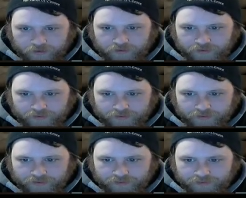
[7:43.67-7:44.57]

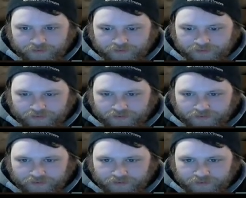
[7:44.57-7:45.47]

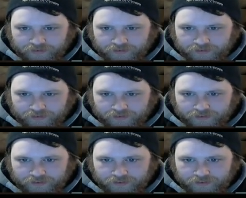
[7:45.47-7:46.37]

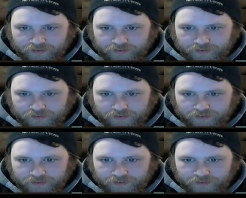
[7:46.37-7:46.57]
Nobody speaks.